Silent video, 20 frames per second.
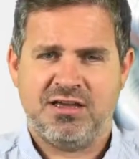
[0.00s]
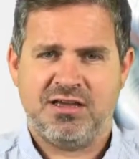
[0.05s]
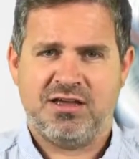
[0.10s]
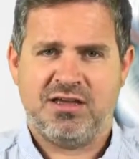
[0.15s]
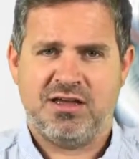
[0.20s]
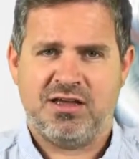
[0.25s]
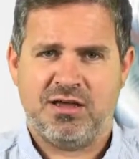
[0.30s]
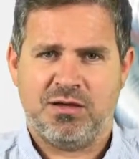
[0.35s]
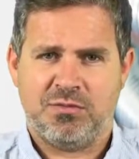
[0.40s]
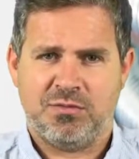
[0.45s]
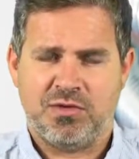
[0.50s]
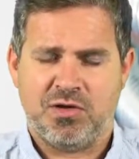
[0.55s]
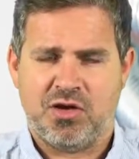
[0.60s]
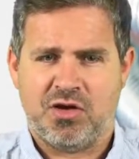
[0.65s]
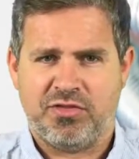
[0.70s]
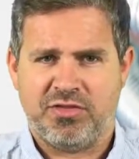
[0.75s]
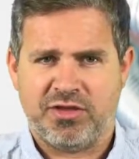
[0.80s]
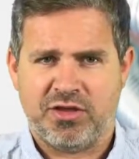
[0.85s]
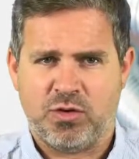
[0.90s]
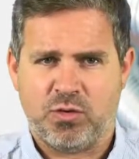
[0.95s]

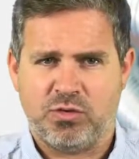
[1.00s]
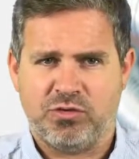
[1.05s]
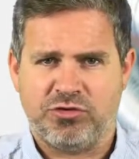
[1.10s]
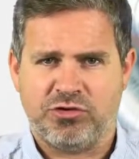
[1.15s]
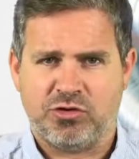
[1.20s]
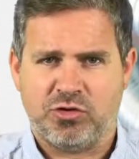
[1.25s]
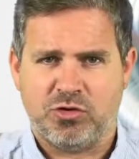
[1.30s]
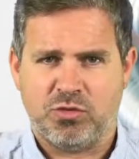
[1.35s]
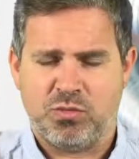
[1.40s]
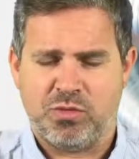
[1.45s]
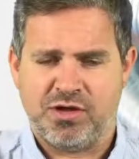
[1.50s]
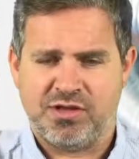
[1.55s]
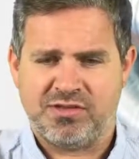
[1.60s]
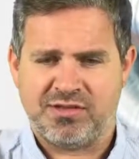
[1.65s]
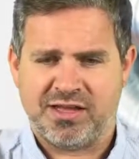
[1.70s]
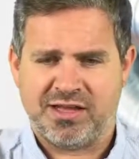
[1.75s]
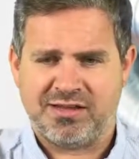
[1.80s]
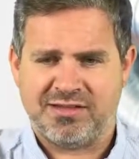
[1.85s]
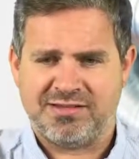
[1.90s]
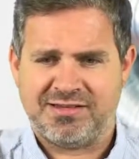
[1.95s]
On the old school ones,
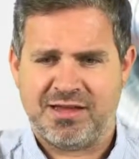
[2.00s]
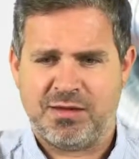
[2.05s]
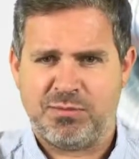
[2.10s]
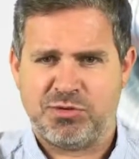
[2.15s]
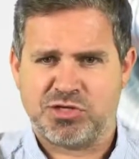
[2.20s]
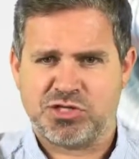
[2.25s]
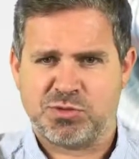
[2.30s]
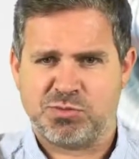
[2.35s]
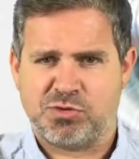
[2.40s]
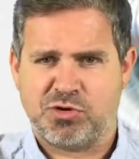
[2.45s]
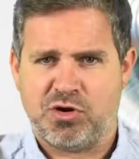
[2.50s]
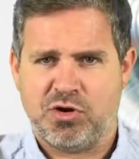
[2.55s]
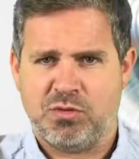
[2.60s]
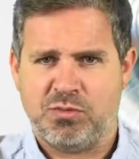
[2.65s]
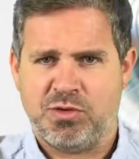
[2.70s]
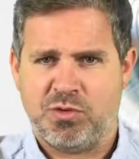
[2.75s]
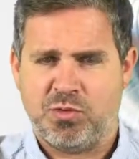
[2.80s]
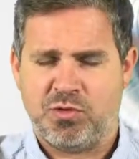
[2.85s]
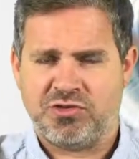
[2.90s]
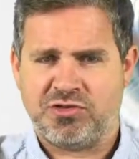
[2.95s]
it had a temperature
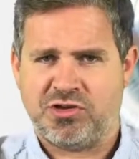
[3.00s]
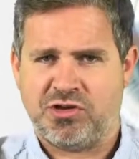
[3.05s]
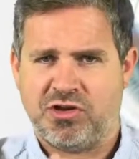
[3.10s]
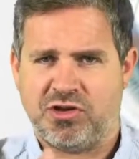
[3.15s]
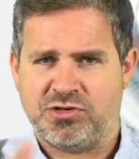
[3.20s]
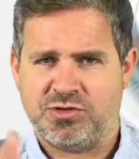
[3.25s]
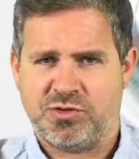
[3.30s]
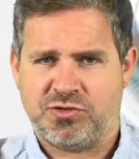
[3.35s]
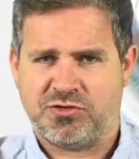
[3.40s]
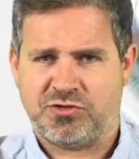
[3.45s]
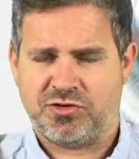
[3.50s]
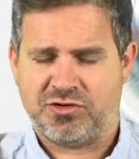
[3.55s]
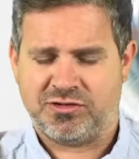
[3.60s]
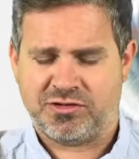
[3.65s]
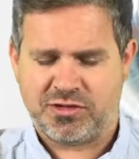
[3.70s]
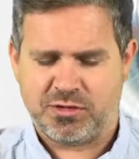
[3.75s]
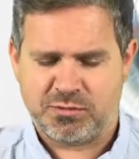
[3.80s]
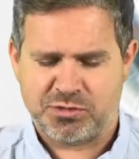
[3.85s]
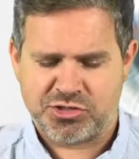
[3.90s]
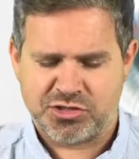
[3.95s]
probe, and once it got to a certain
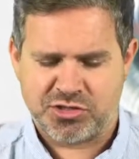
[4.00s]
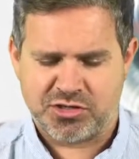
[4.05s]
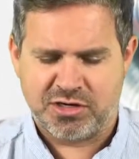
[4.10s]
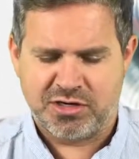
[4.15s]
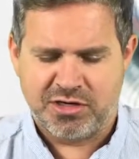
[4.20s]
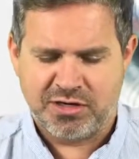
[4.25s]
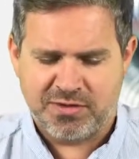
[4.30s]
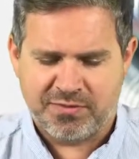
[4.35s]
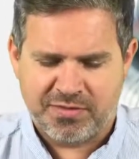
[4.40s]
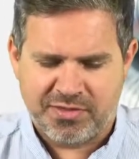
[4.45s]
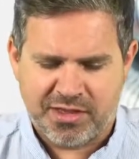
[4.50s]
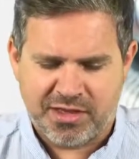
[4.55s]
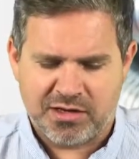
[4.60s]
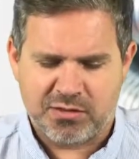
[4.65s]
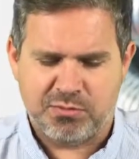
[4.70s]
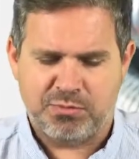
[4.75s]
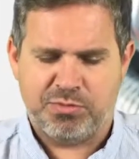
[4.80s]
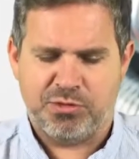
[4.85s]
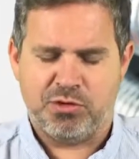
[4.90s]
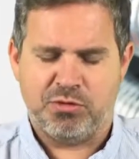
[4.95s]
temperature,
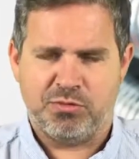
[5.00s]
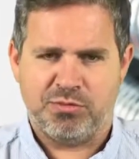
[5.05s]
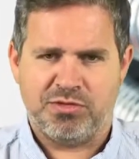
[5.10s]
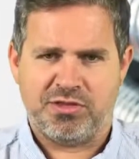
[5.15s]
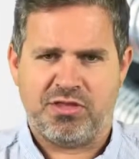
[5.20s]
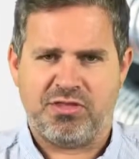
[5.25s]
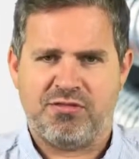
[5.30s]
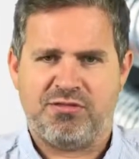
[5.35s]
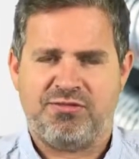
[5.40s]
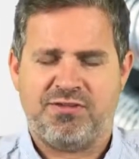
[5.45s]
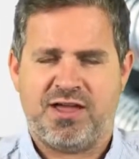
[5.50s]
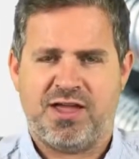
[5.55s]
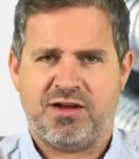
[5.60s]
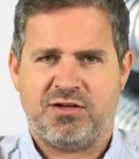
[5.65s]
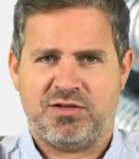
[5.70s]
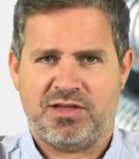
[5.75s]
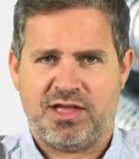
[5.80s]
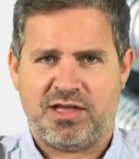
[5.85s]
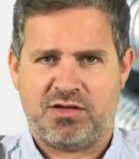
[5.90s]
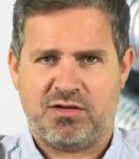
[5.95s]
then boom, then the fan
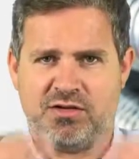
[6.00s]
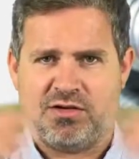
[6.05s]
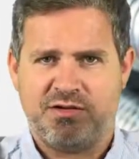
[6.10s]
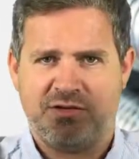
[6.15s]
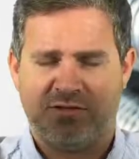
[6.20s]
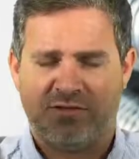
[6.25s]
will kick on.